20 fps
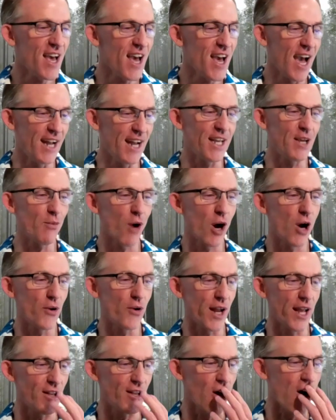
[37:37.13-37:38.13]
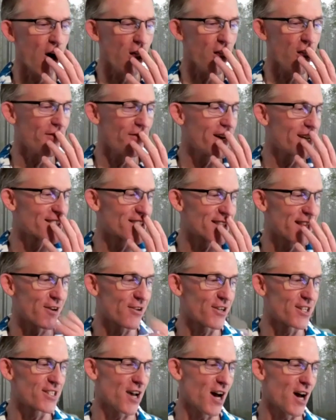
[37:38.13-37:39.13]
And he wrote, "In all of us,
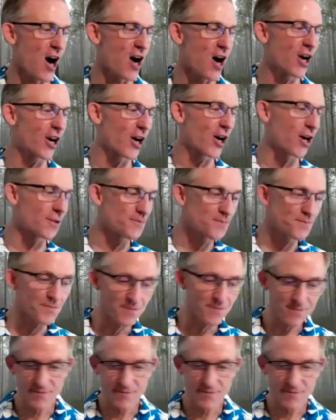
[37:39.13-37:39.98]
there is a hunger,